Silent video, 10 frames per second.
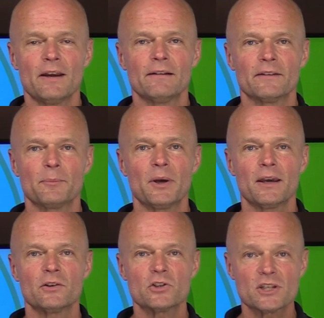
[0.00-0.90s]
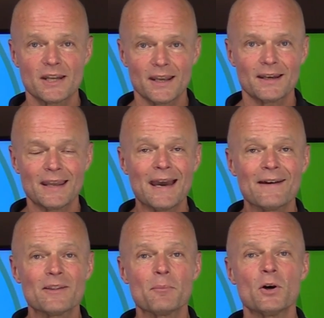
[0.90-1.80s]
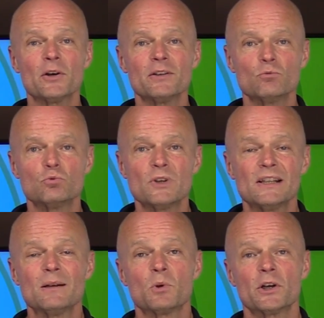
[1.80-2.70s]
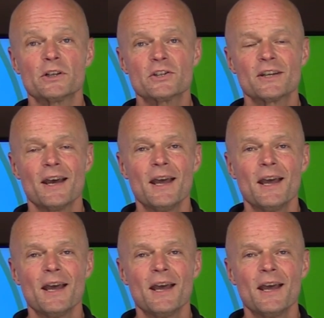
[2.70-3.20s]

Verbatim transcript: health by understanding how the body really works,